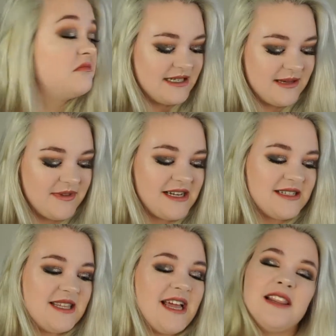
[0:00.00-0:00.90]
Something
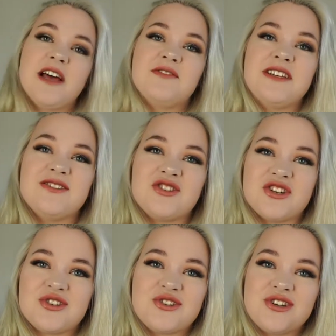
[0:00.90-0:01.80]
else that I loved, he's
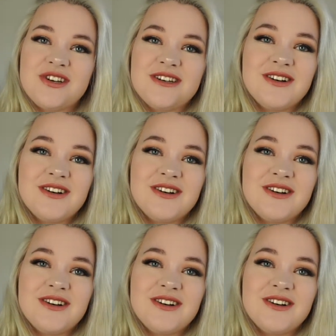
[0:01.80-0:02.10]
just